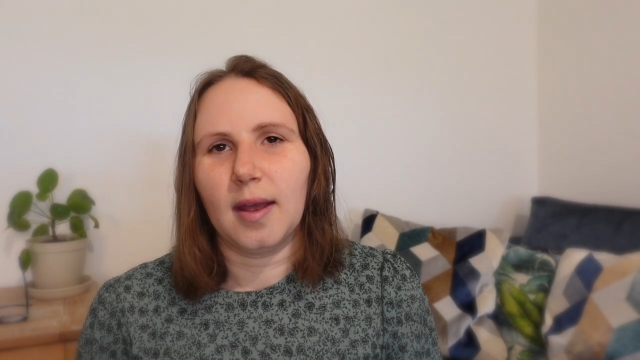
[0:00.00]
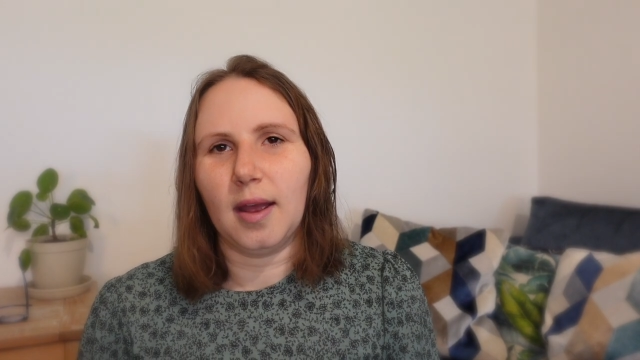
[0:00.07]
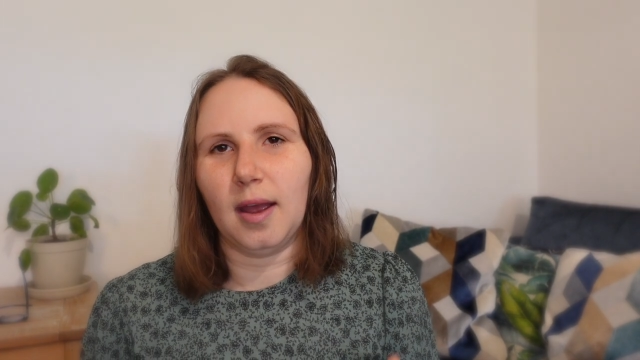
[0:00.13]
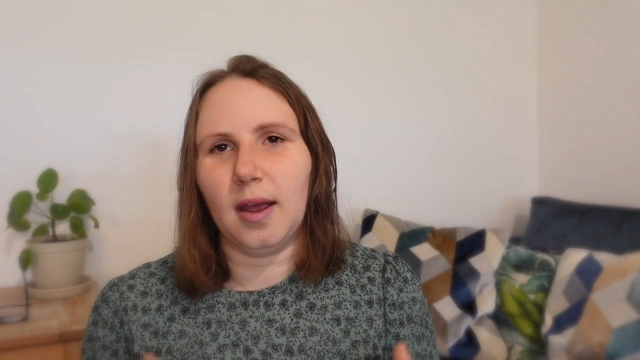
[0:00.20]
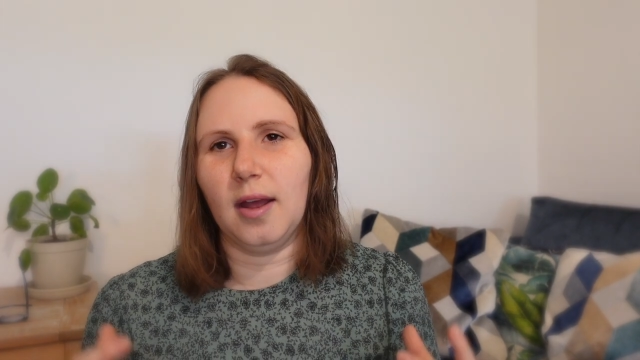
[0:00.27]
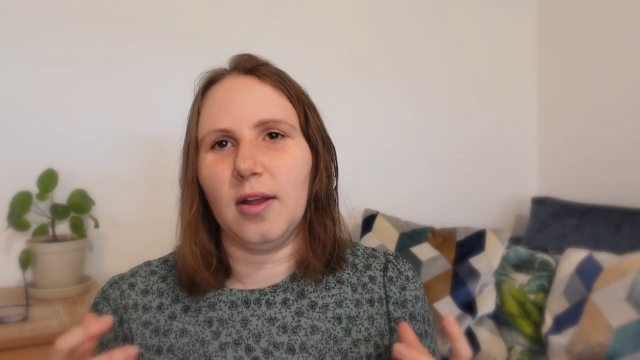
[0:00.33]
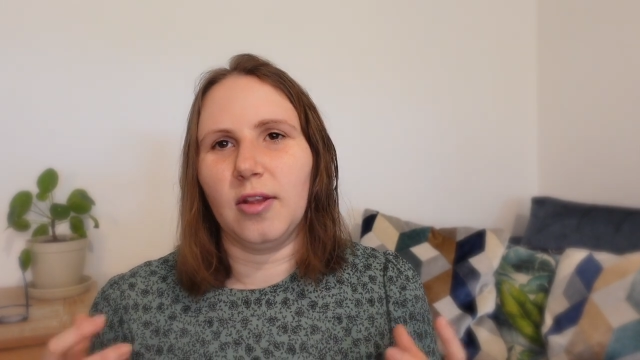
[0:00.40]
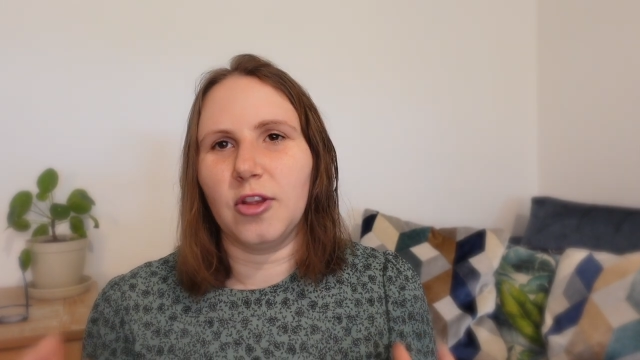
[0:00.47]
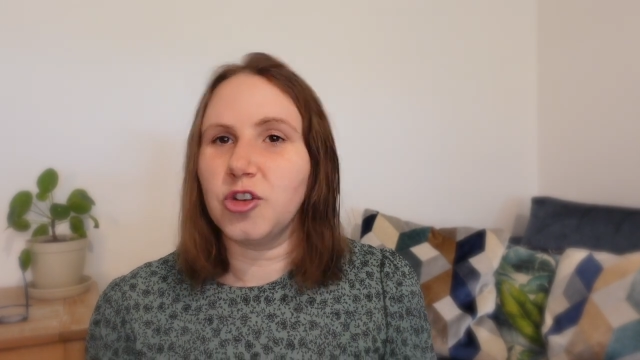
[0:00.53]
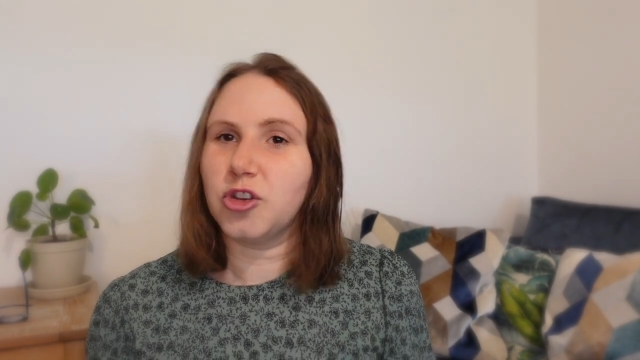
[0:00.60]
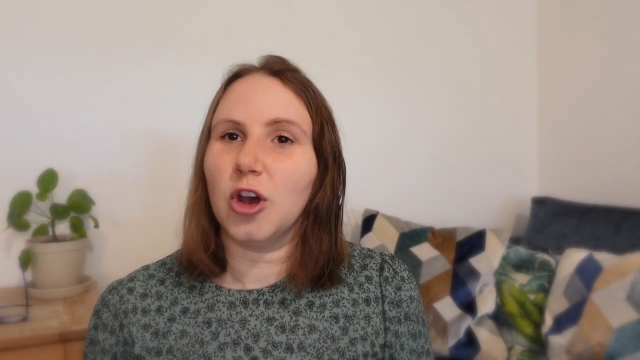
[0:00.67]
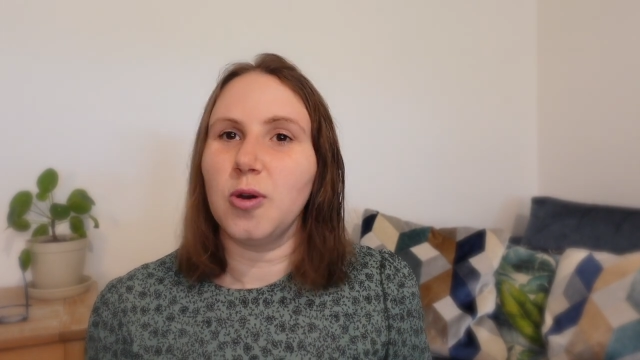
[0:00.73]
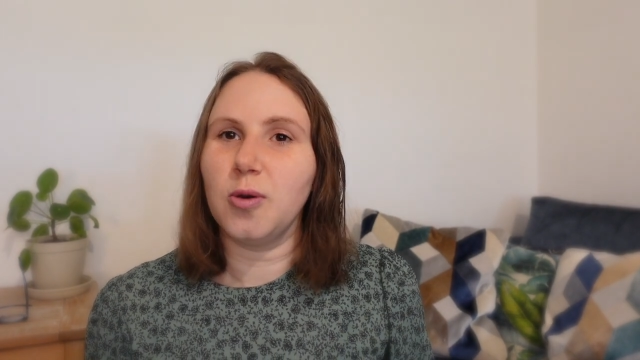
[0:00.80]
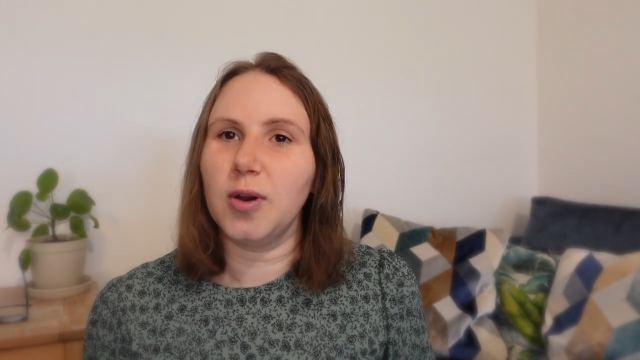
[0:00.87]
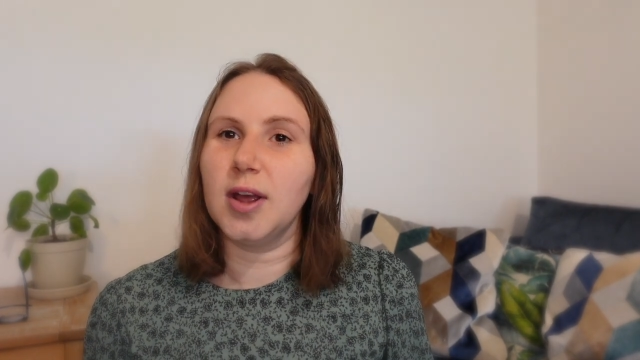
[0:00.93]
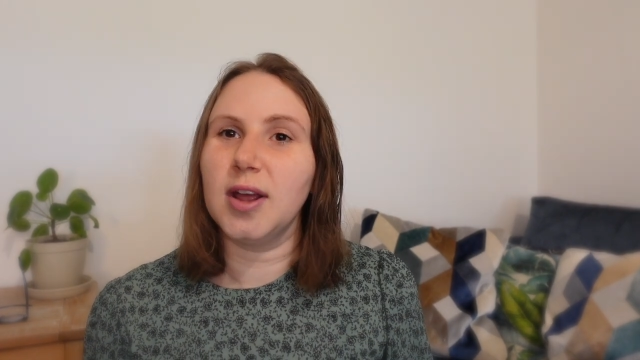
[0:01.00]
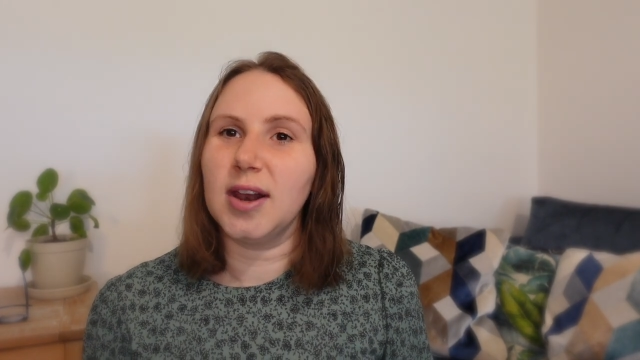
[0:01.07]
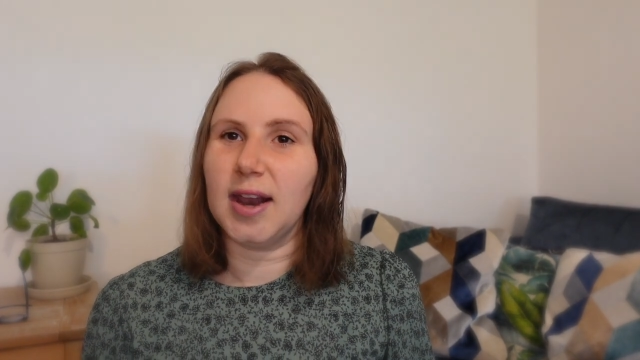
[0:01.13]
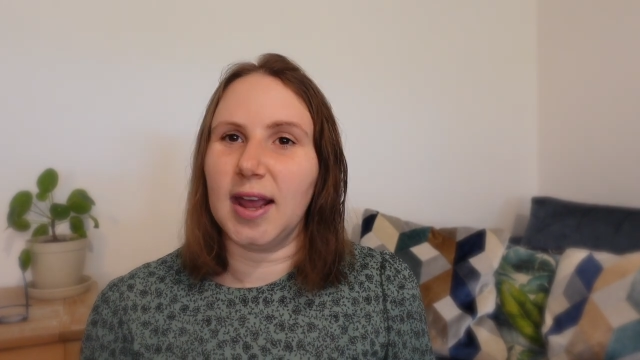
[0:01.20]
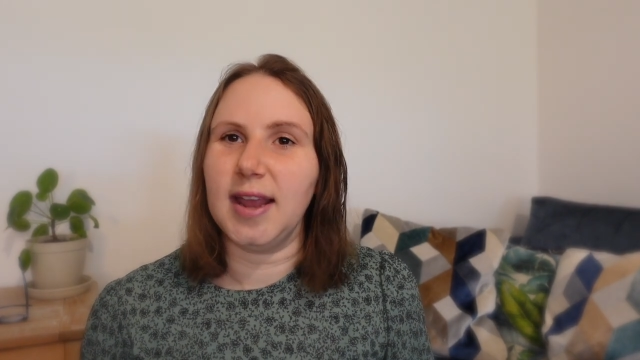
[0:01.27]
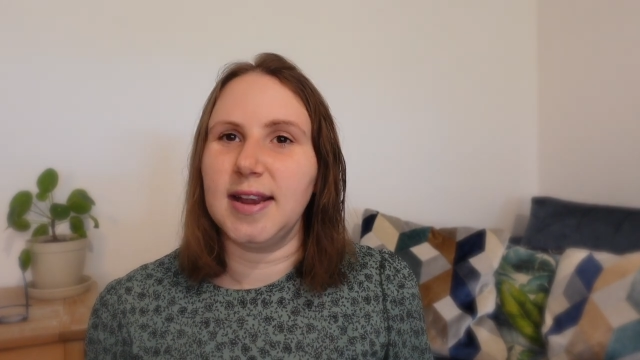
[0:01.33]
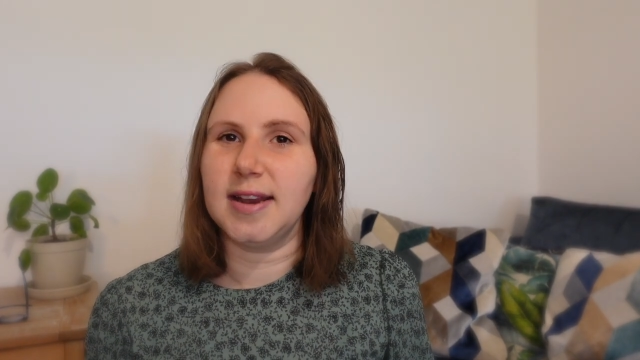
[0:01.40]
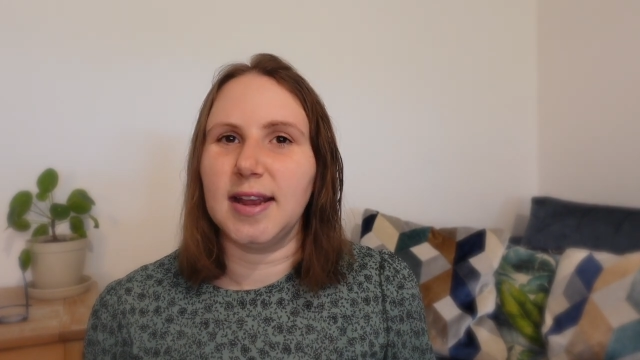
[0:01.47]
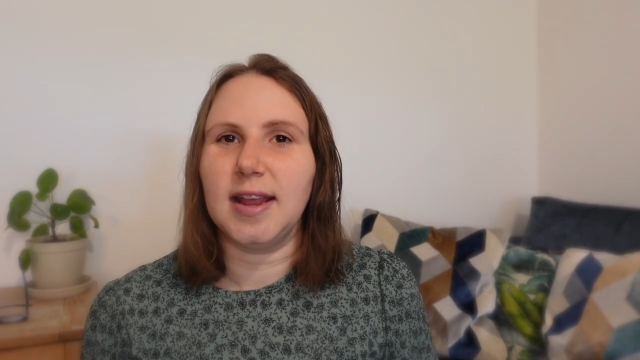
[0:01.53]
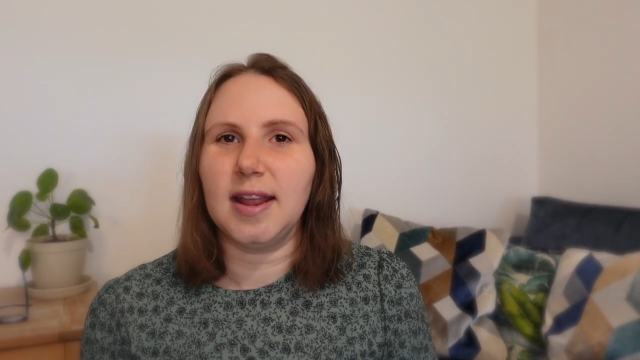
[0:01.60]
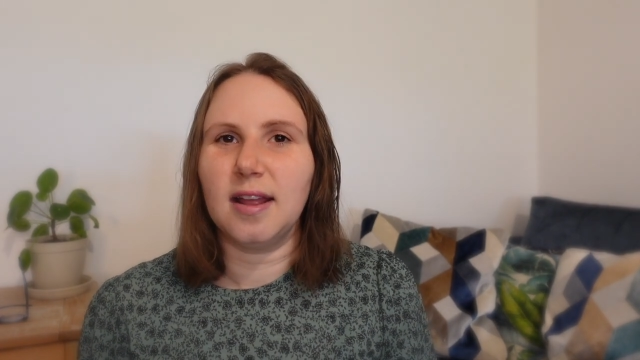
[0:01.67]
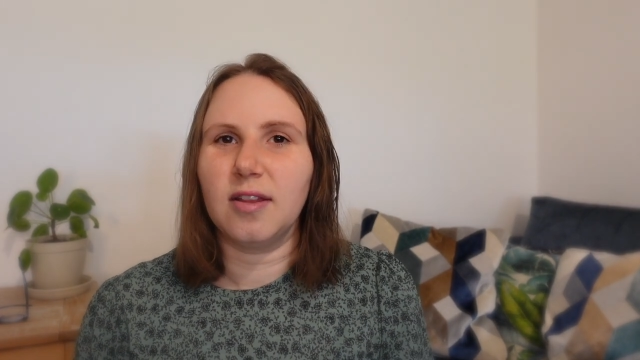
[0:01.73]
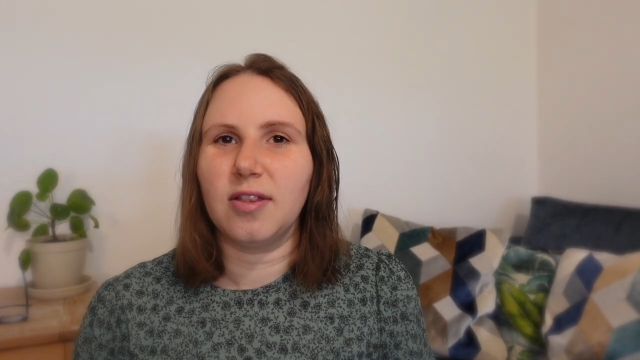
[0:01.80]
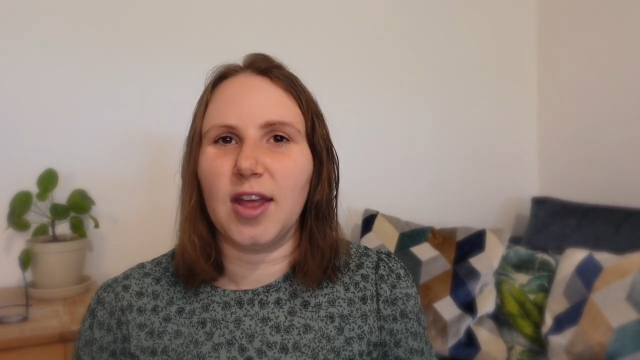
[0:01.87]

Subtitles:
the donor lady,